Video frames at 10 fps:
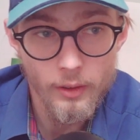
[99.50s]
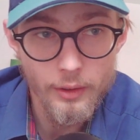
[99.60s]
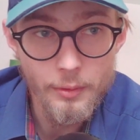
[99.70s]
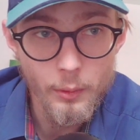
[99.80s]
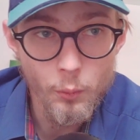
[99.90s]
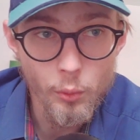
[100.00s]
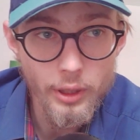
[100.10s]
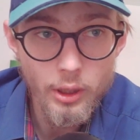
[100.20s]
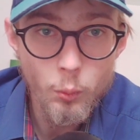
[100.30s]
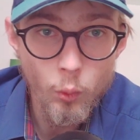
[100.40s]
if you
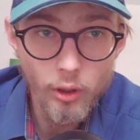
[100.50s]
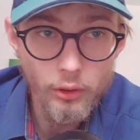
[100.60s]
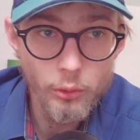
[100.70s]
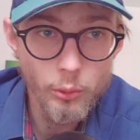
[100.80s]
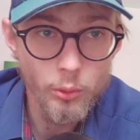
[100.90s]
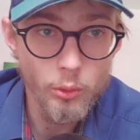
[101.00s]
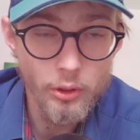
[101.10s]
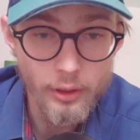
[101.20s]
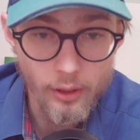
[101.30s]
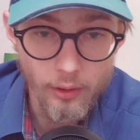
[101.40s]
really want to
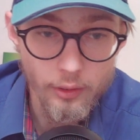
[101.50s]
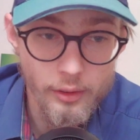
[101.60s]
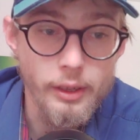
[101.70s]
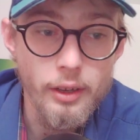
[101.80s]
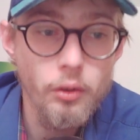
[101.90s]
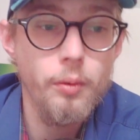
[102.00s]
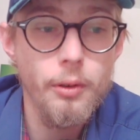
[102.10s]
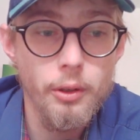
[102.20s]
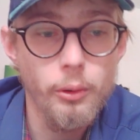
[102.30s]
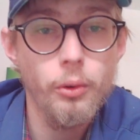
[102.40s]
test
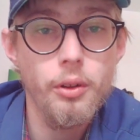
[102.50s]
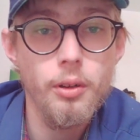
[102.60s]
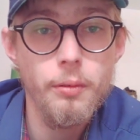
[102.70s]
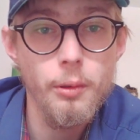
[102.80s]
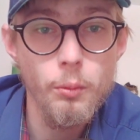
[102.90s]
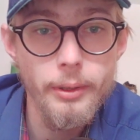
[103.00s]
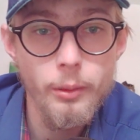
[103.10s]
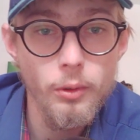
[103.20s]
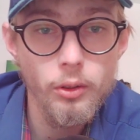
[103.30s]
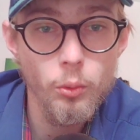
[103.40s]
for those, and if you really
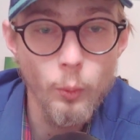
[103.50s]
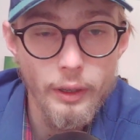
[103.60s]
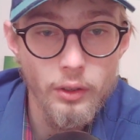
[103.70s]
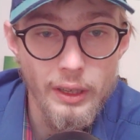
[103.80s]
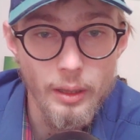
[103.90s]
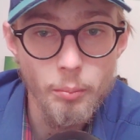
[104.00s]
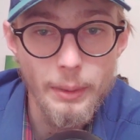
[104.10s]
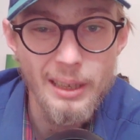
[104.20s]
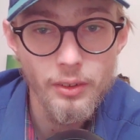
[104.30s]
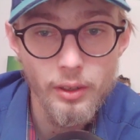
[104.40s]
want to raise the
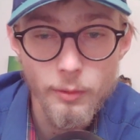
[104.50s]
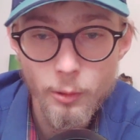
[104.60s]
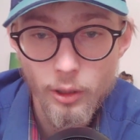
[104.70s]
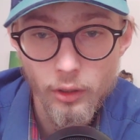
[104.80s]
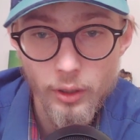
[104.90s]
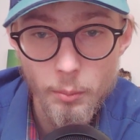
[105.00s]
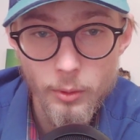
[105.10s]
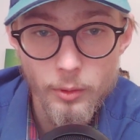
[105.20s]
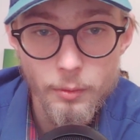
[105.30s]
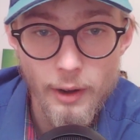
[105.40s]
impact, say for example
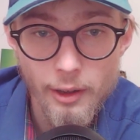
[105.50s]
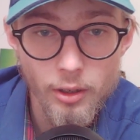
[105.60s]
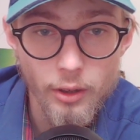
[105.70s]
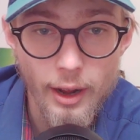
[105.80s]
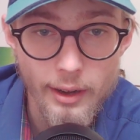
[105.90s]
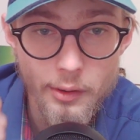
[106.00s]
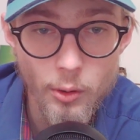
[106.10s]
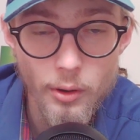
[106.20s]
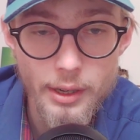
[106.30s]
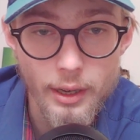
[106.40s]
you find an I D O
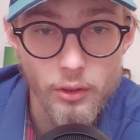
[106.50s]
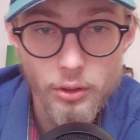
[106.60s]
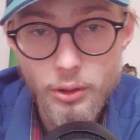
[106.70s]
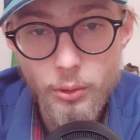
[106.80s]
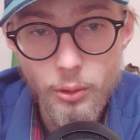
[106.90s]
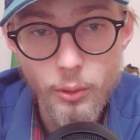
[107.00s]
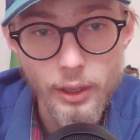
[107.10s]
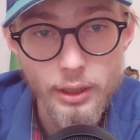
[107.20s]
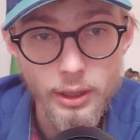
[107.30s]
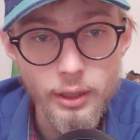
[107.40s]
R that has a U U I
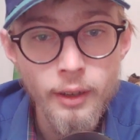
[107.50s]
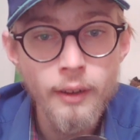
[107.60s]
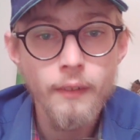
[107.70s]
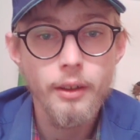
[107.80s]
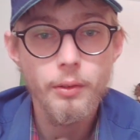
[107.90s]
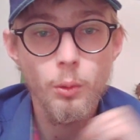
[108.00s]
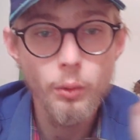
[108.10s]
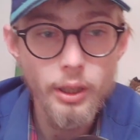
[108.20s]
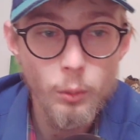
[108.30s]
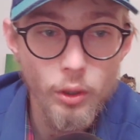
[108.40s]
D. If you
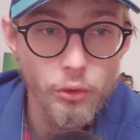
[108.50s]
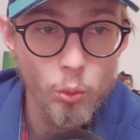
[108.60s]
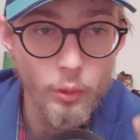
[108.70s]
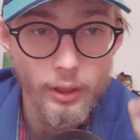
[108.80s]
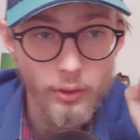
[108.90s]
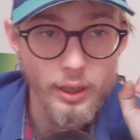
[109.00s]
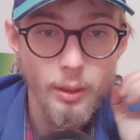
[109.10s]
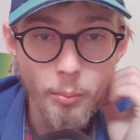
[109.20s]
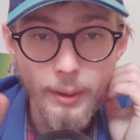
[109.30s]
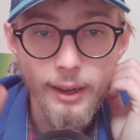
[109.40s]
really want to raise the
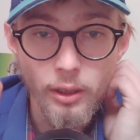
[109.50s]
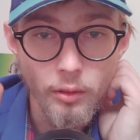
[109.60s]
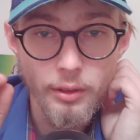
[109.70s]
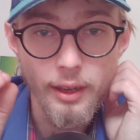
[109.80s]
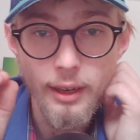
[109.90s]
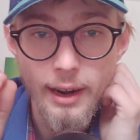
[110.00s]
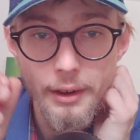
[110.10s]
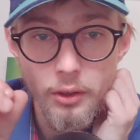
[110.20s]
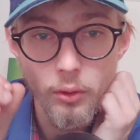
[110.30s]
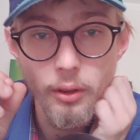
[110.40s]
impact of that I
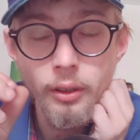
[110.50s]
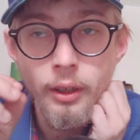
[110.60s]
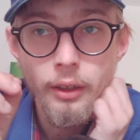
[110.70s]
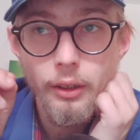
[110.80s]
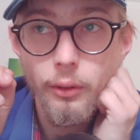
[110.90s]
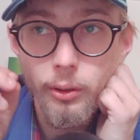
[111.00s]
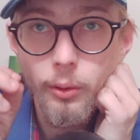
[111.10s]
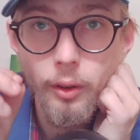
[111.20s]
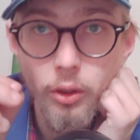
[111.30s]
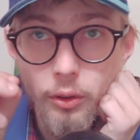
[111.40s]
D O R, you're
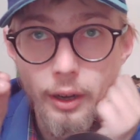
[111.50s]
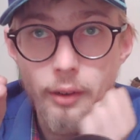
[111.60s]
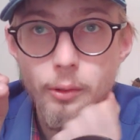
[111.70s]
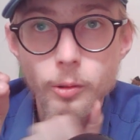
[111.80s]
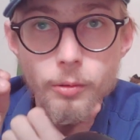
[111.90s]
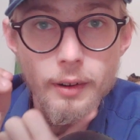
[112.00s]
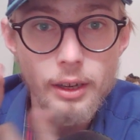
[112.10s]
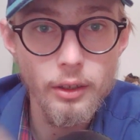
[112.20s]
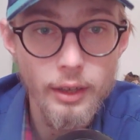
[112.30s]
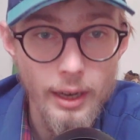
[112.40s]
going to have to
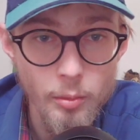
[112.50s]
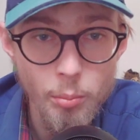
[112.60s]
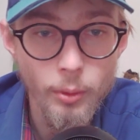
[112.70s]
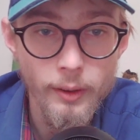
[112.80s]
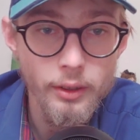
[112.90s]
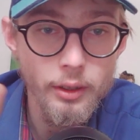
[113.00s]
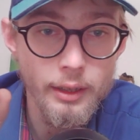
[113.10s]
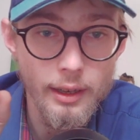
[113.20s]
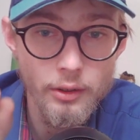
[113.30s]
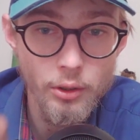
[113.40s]
find an endpoint
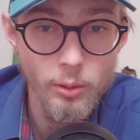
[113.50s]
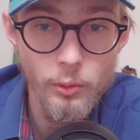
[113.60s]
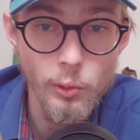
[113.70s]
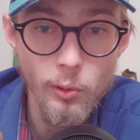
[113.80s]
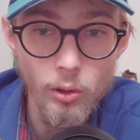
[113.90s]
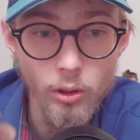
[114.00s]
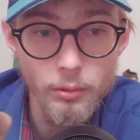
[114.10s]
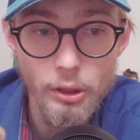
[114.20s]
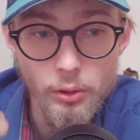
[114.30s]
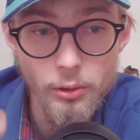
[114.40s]
that shows you all of
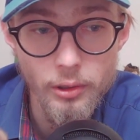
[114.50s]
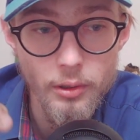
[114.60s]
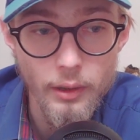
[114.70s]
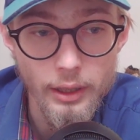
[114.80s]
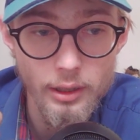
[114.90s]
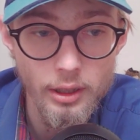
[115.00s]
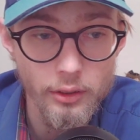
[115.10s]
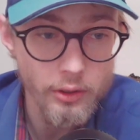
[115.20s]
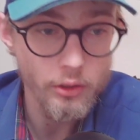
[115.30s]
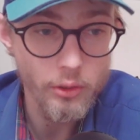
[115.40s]
the U U I
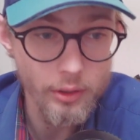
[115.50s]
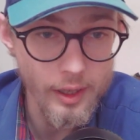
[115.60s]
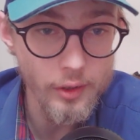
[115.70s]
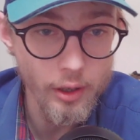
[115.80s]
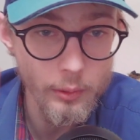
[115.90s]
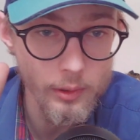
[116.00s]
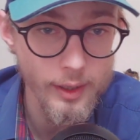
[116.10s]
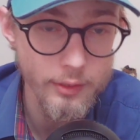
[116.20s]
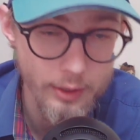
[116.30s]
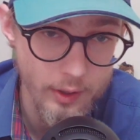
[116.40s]
Ds. So that's how you
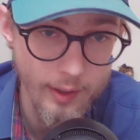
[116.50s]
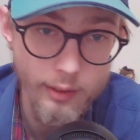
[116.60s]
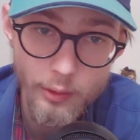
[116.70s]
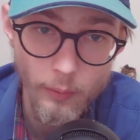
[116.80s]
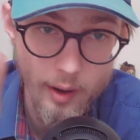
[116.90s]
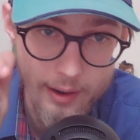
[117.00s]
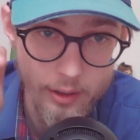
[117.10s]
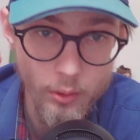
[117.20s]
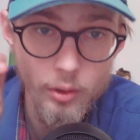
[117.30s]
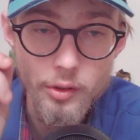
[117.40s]
can chain your I
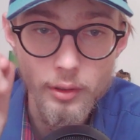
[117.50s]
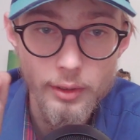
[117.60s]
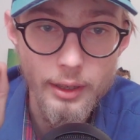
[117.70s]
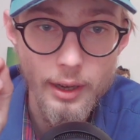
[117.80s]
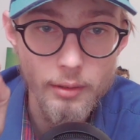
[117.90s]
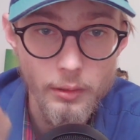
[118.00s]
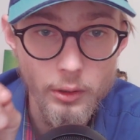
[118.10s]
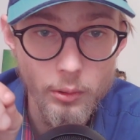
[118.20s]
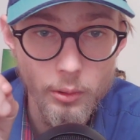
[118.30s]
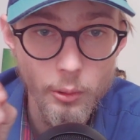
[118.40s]
D O Rs if they have a
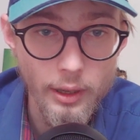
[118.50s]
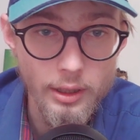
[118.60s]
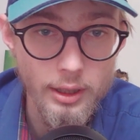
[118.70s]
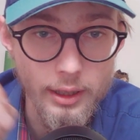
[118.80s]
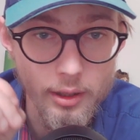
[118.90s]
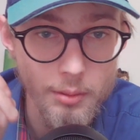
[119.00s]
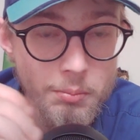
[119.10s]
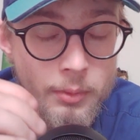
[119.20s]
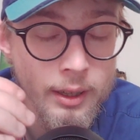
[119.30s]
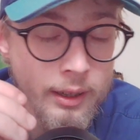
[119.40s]
U U I D in
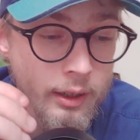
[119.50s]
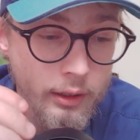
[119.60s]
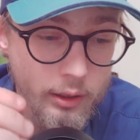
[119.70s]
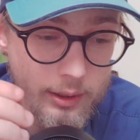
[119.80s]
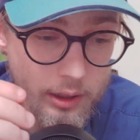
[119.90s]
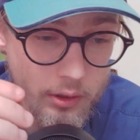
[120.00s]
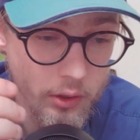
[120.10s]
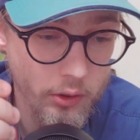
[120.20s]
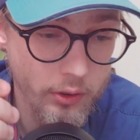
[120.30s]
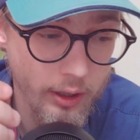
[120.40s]
them. You can
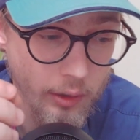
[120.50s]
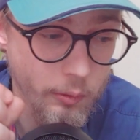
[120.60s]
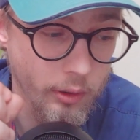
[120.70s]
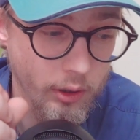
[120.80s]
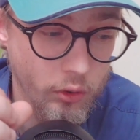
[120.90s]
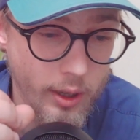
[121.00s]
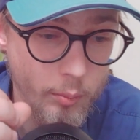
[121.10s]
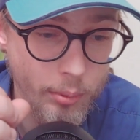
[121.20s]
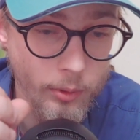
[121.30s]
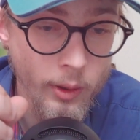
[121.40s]
just say, for
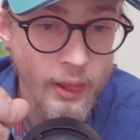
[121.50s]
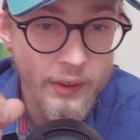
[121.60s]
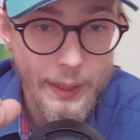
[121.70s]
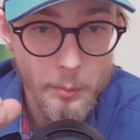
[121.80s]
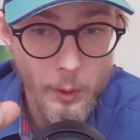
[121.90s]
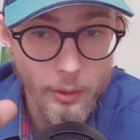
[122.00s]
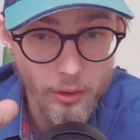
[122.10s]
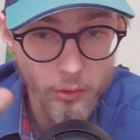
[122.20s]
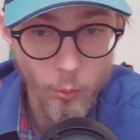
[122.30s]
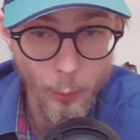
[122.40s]
example, I'm going to